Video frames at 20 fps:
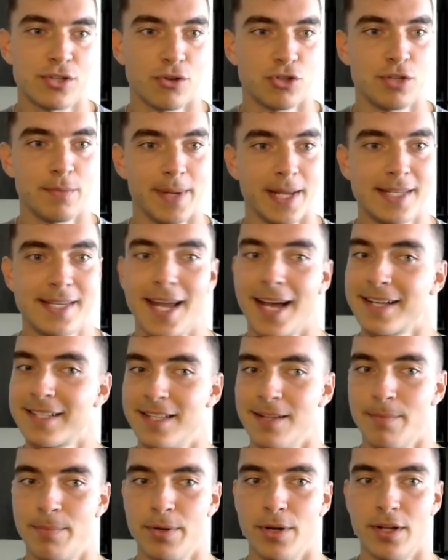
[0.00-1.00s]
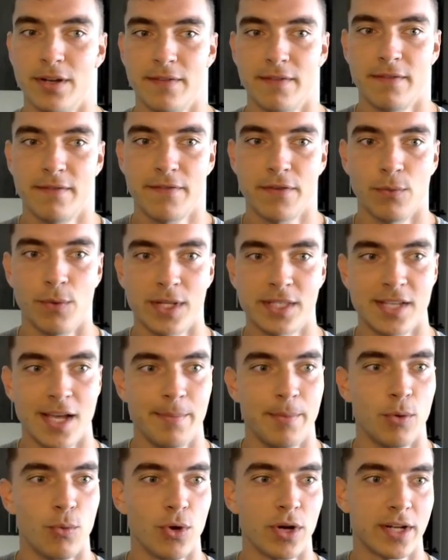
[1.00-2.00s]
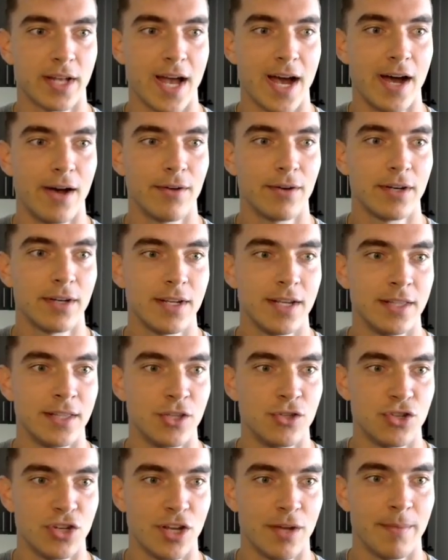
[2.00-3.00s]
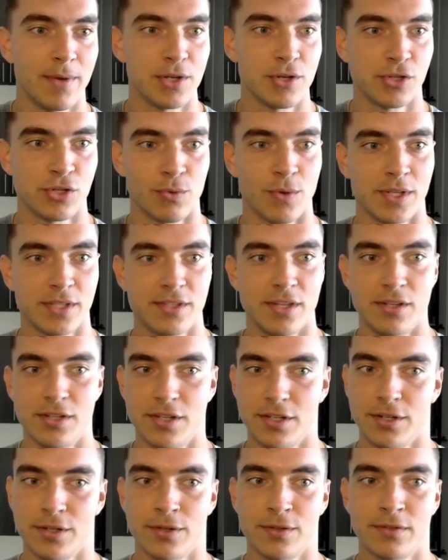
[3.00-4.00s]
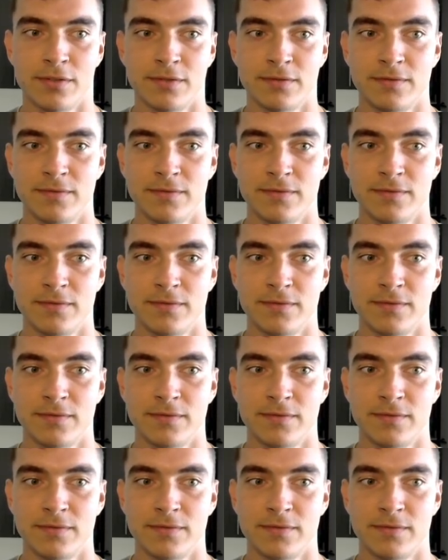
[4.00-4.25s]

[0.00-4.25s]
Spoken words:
there should be a text input for what type of workout in the gym a user wants to do.